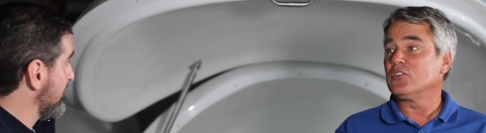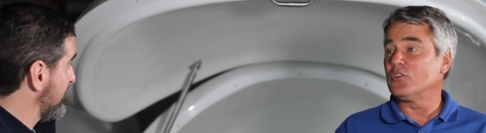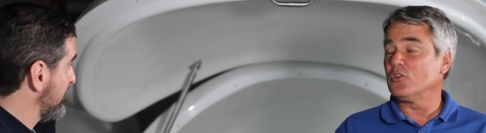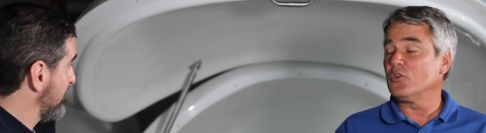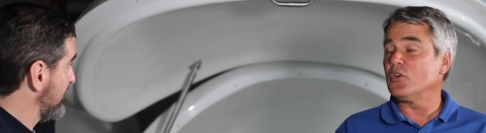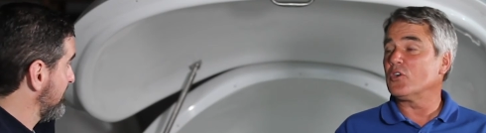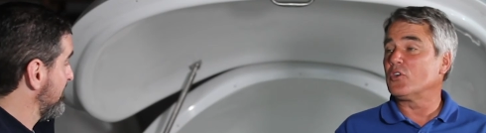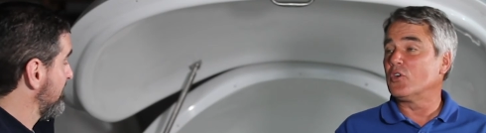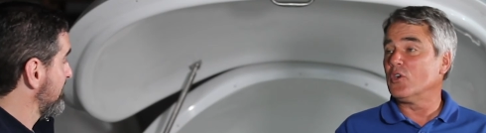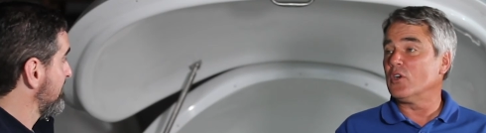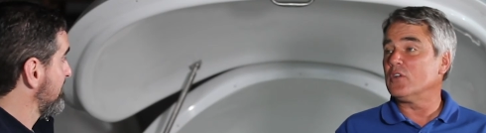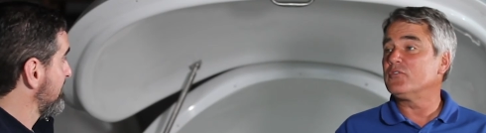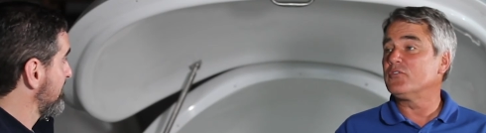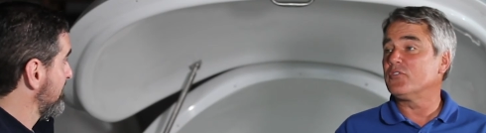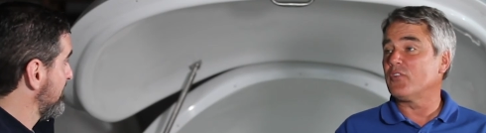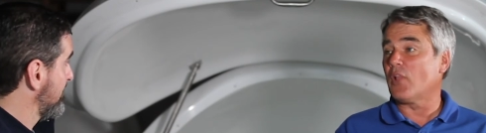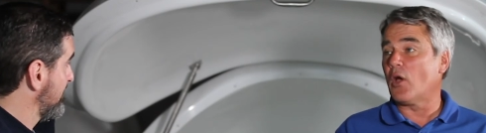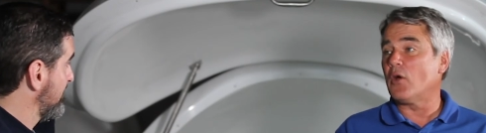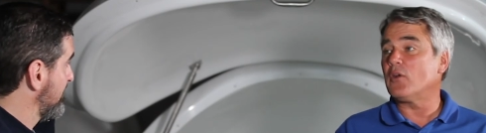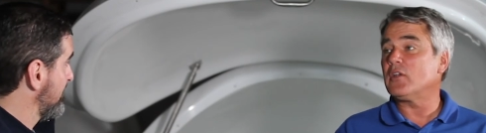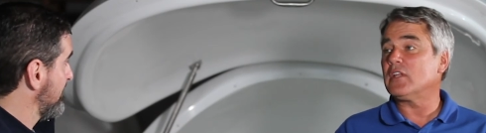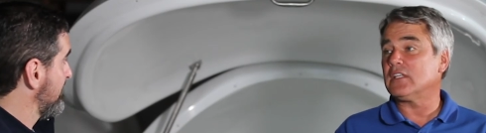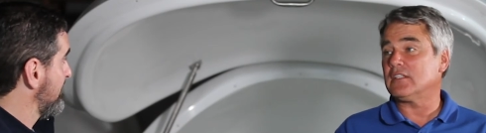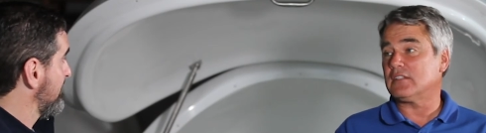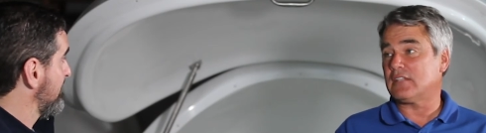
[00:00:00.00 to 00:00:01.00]
Speaker 1: to a good
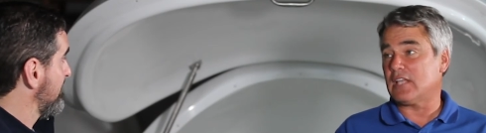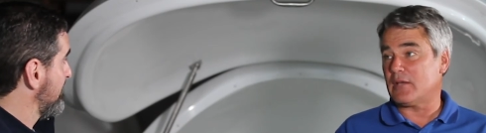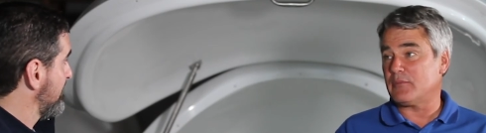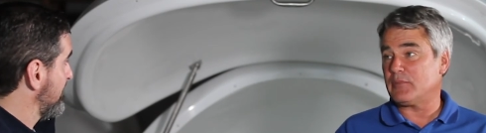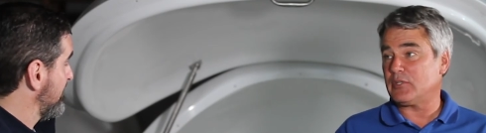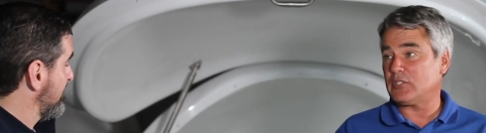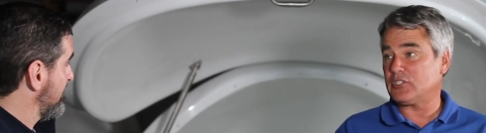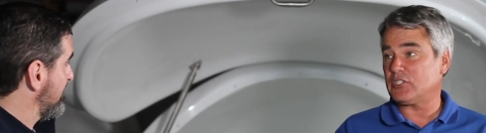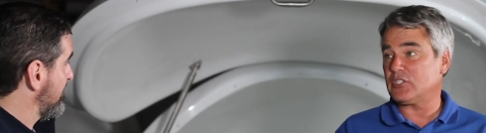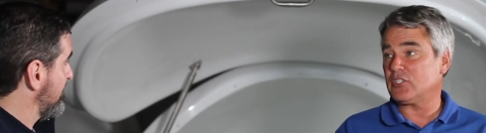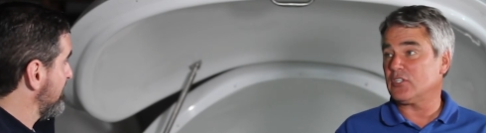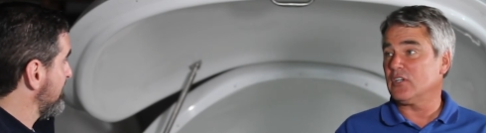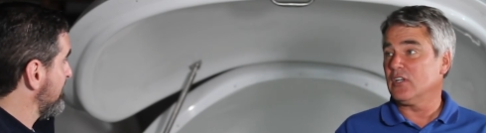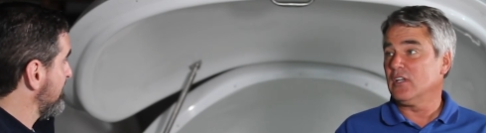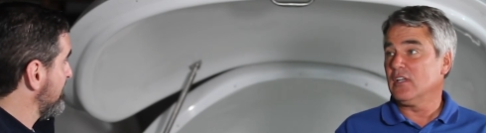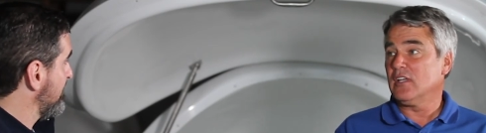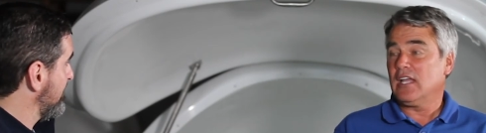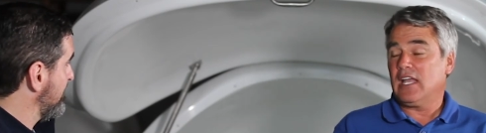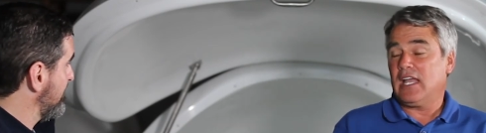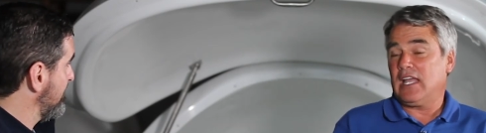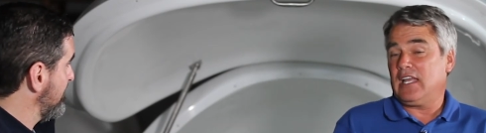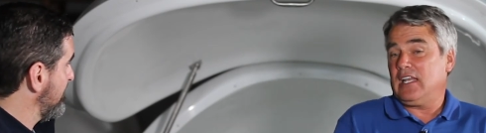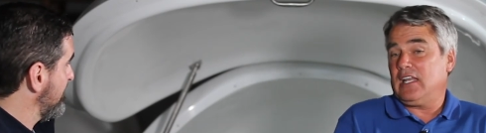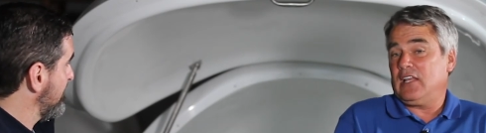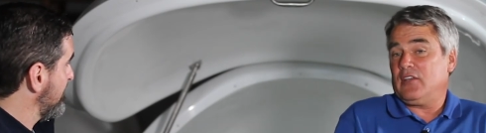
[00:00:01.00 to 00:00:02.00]
floating temperature.
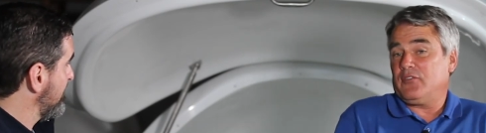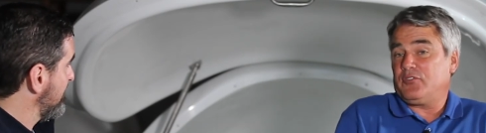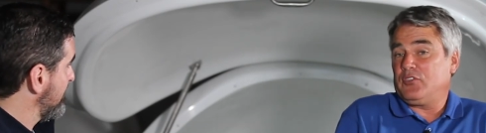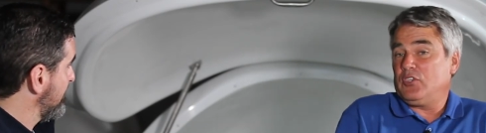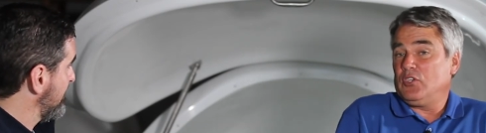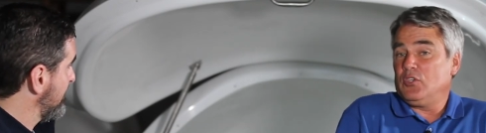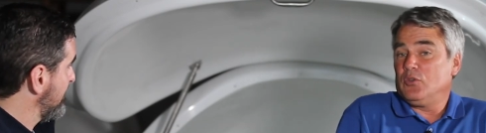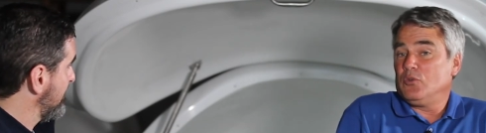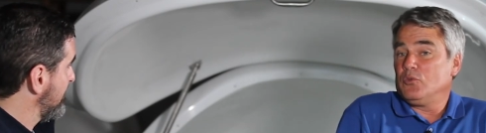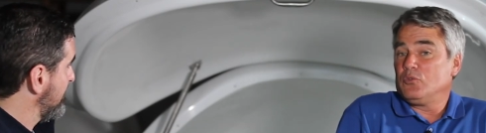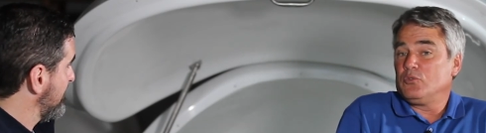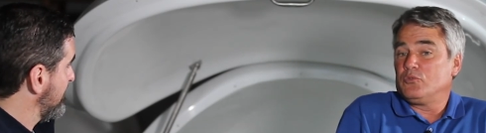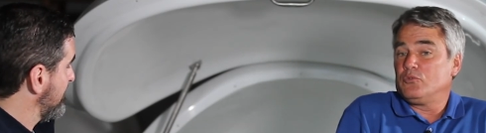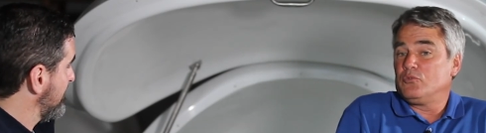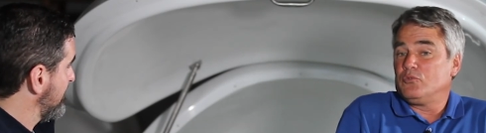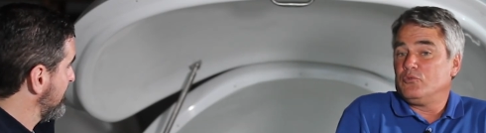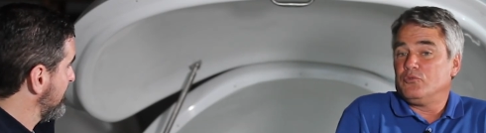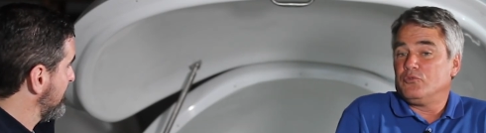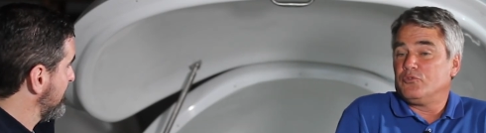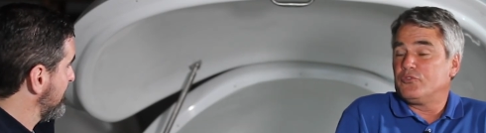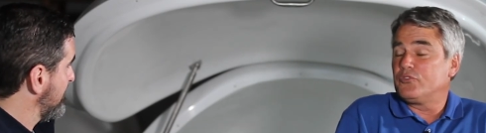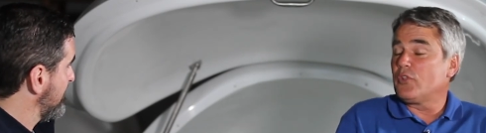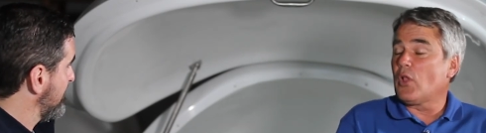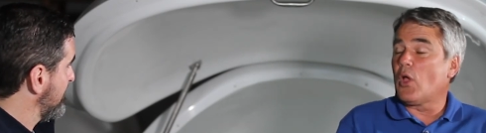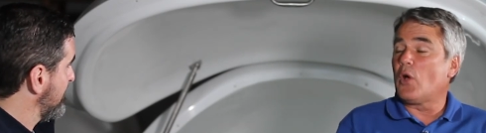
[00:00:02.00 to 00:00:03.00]
And if you
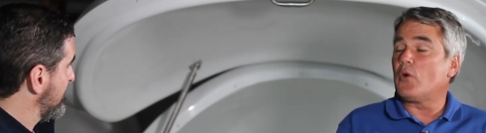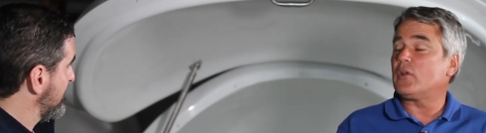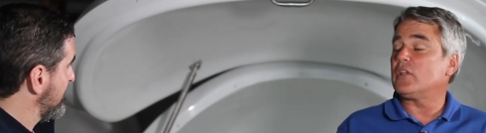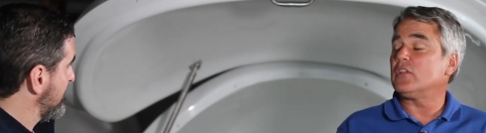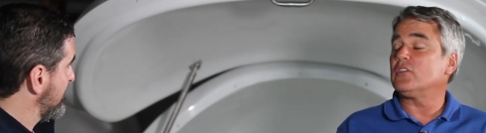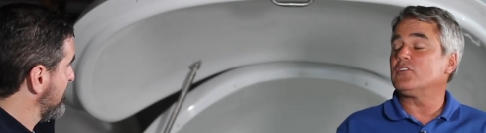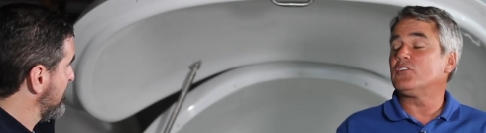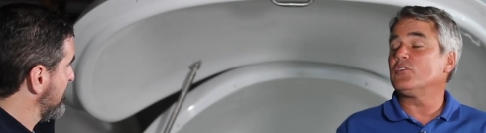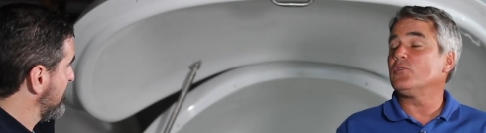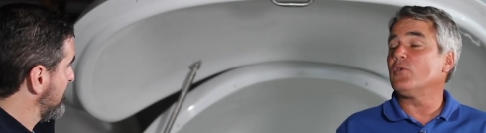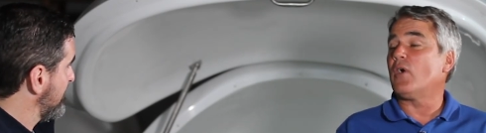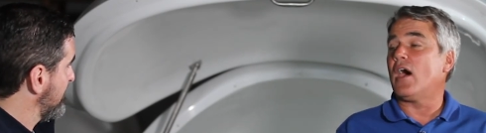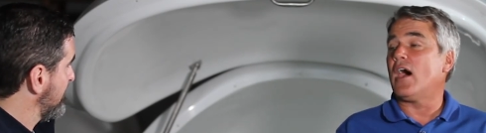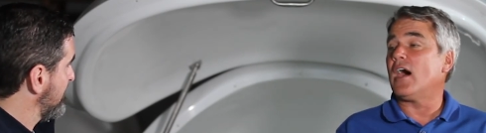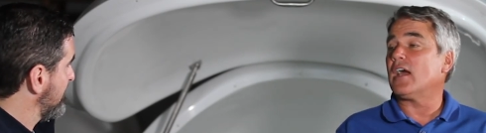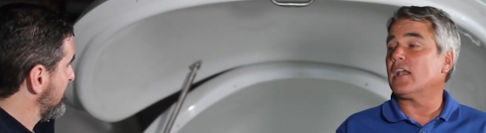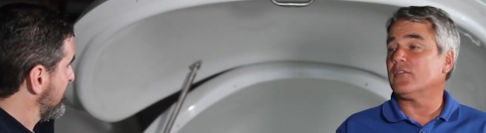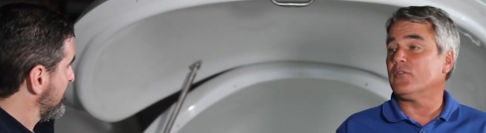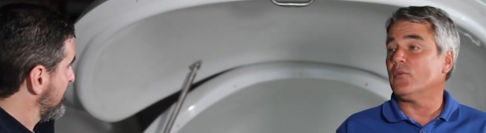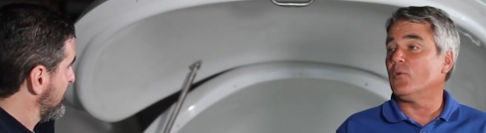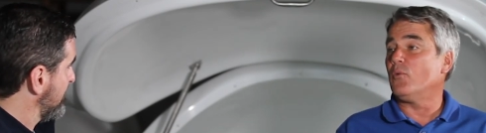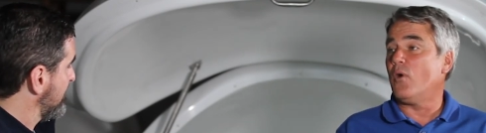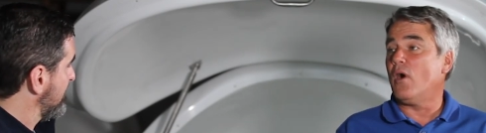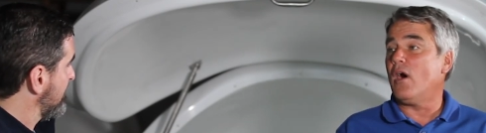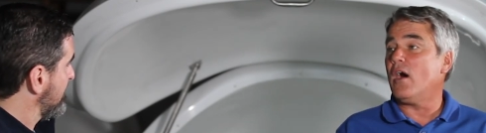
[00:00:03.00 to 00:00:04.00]
float in too hot of a
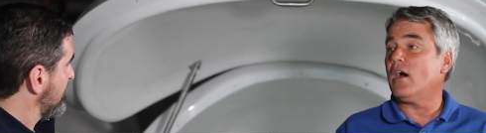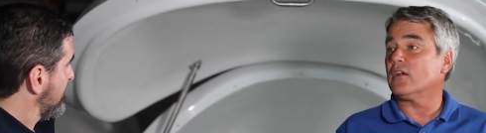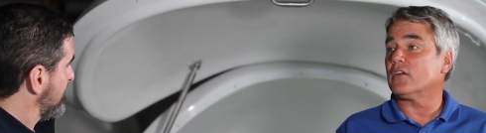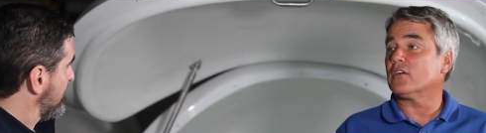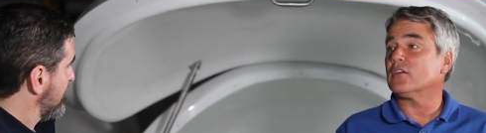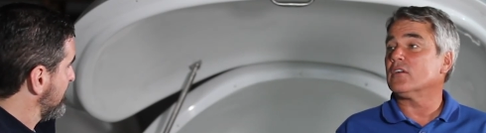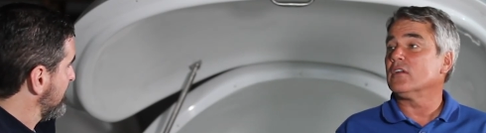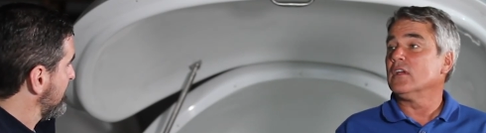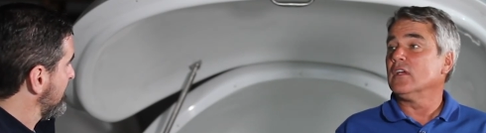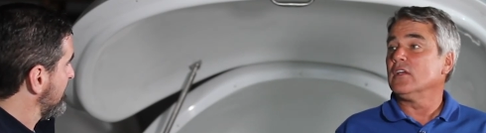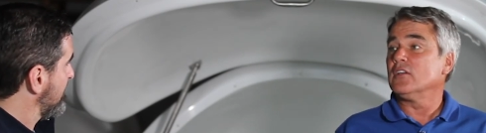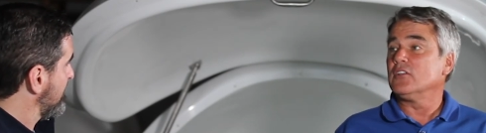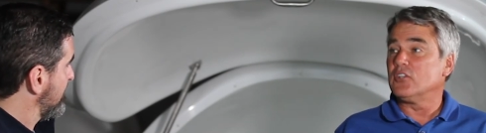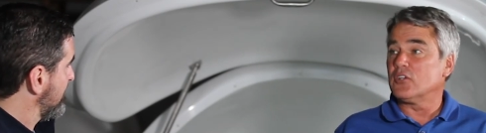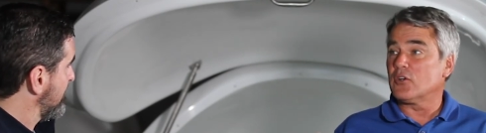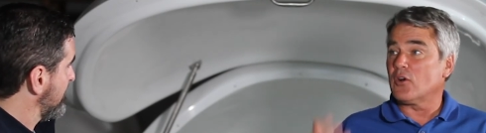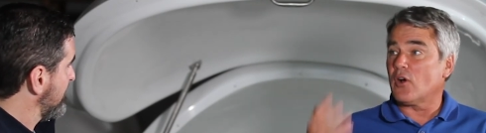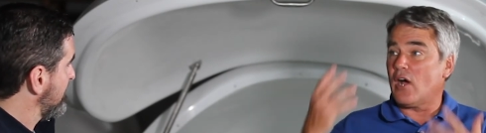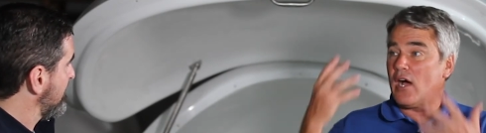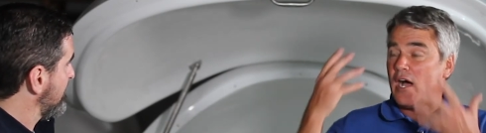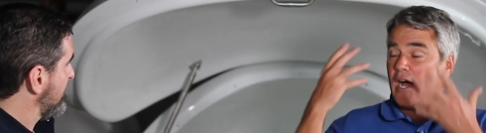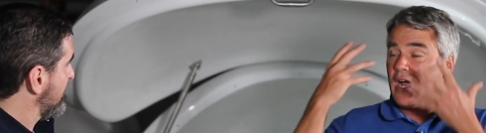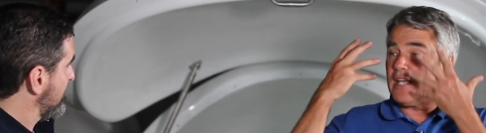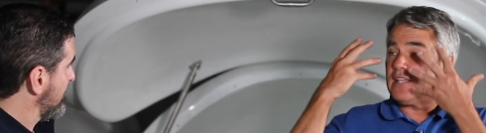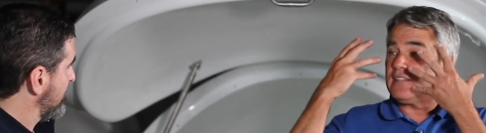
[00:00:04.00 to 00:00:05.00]
water, your
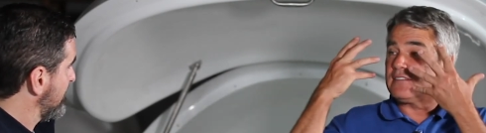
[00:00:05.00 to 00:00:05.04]
eye